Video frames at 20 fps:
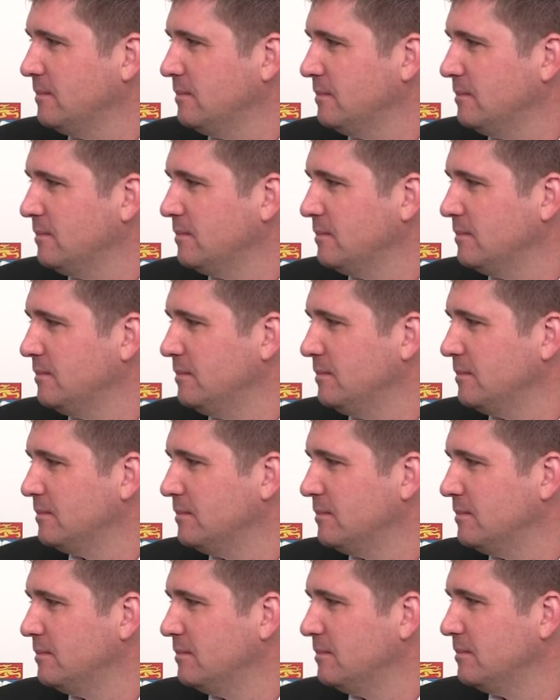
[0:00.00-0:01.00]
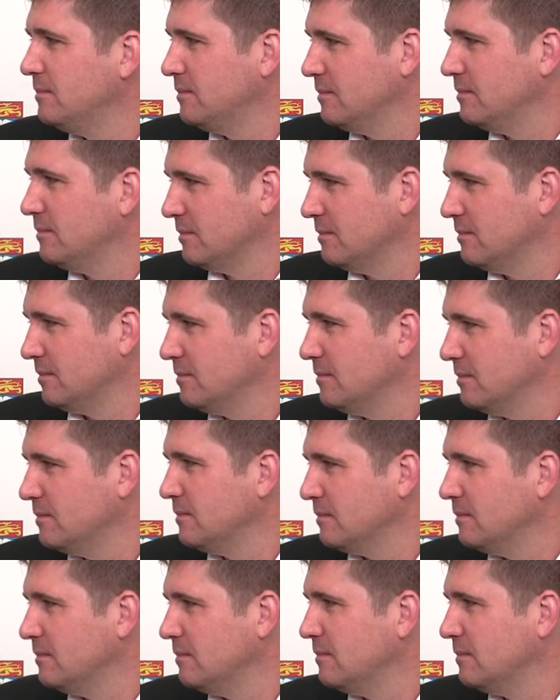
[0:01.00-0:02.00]

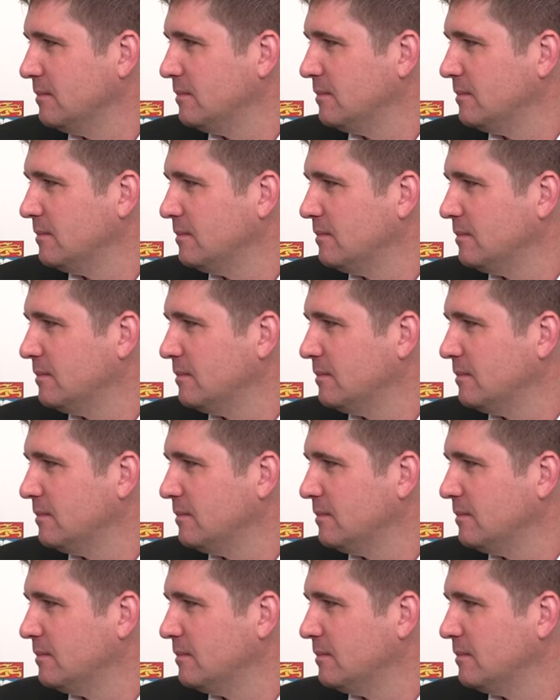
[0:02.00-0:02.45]
(not speaking)